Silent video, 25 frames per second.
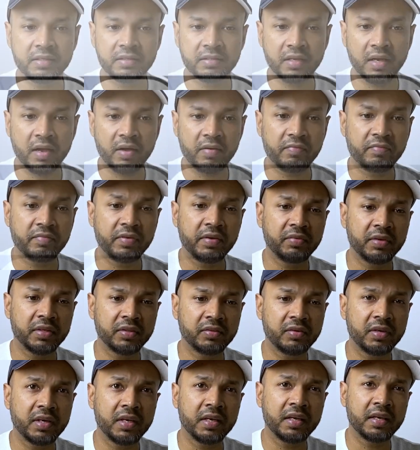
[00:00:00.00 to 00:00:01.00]
a
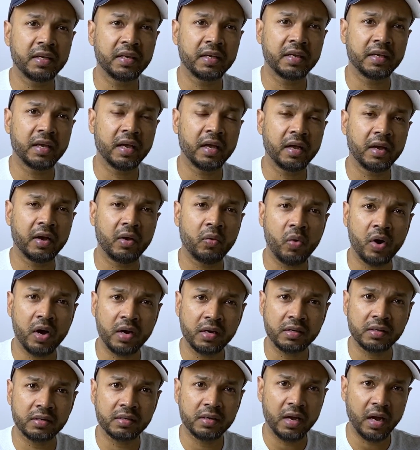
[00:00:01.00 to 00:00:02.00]
53
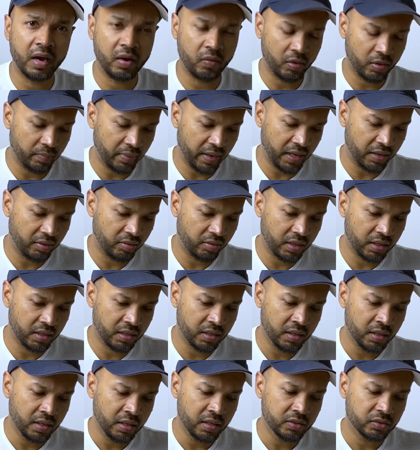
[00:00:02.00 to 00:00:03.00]
watt-hour battery,
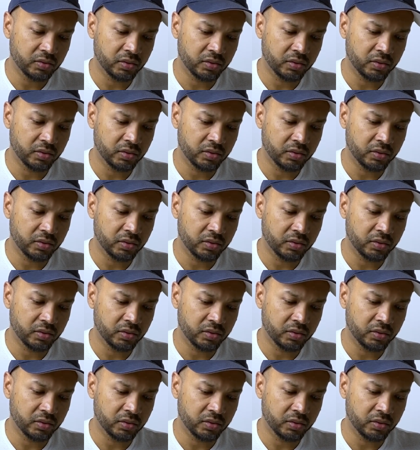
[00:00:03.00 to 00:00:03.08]
so